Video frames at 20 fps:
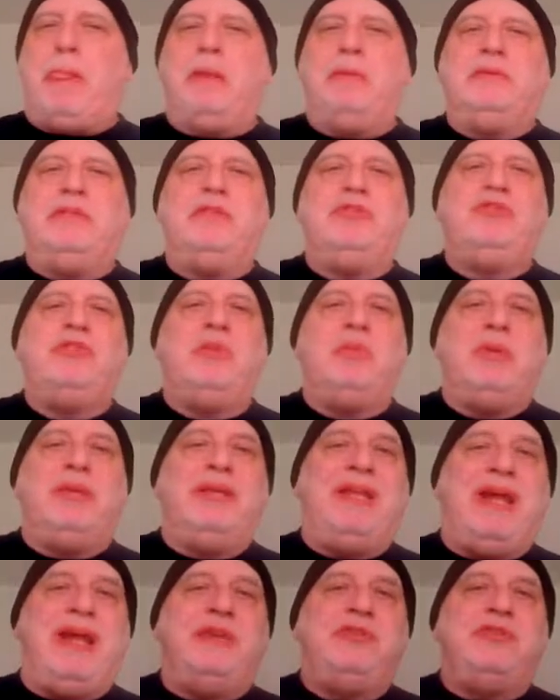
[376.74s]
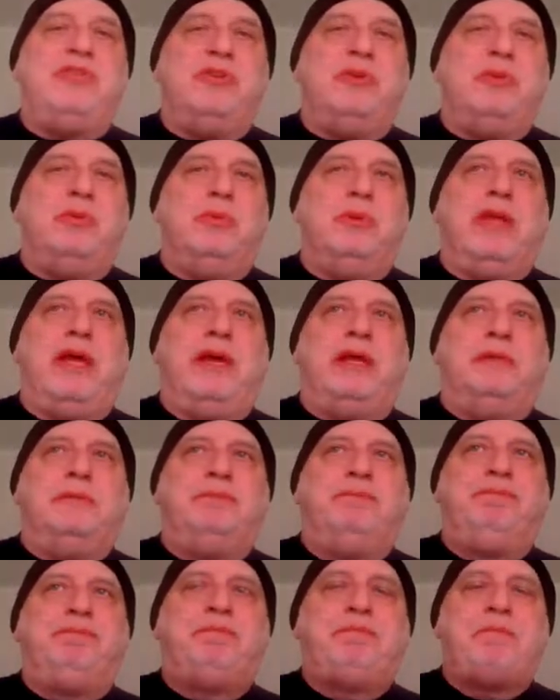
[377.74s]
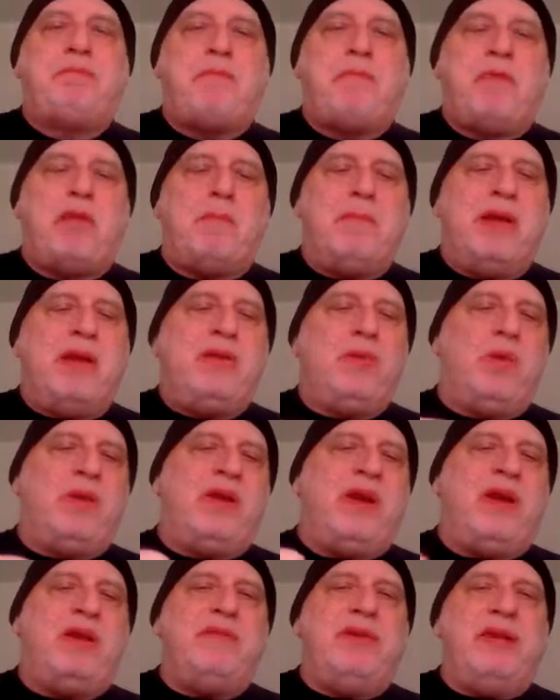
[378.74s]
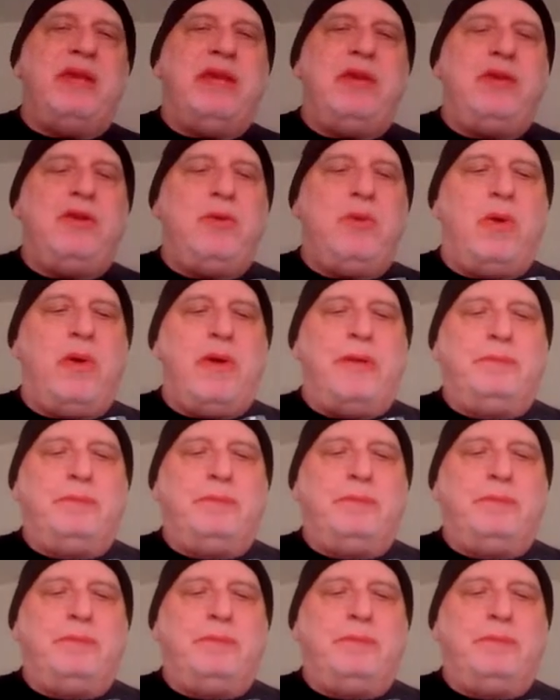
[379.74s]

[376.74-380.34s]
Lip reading: this shit will last you, like, depending on what kind of an eater you are,